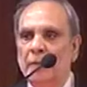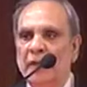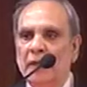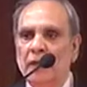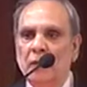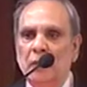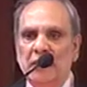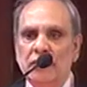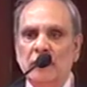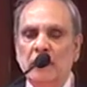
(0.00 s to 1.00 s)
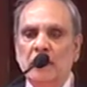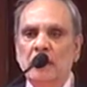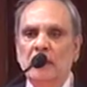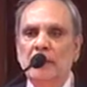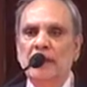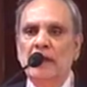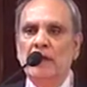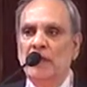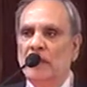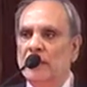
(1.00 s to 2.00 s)
making it bestowing on me the
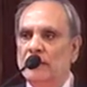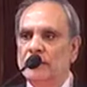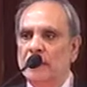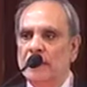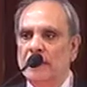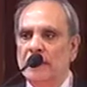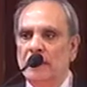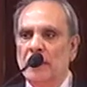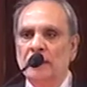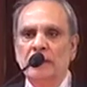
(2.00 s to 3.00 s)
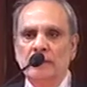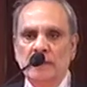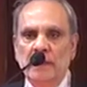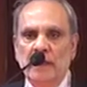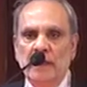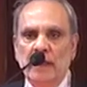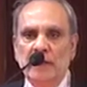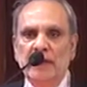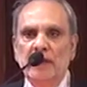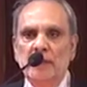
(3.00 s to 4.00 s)
award of Navratna. I'm
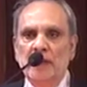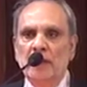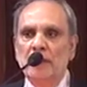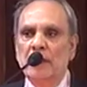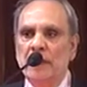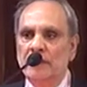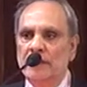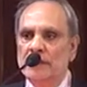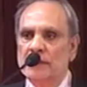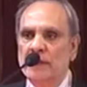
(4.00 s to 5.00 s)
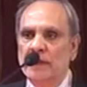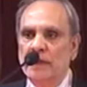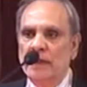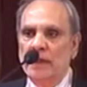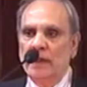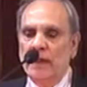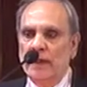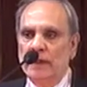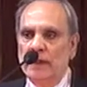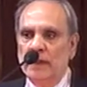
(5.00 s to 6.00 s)
really proud of this
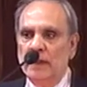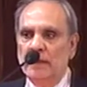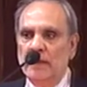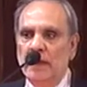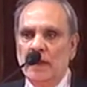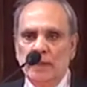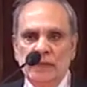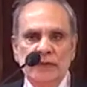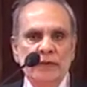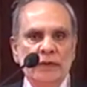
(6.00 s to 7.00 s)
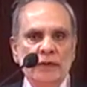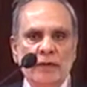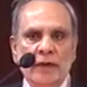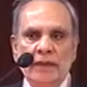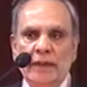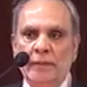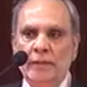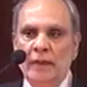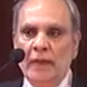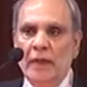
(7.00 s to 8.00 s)
and appreciate it greatly.
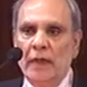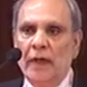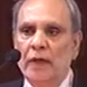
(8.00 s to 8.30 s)
I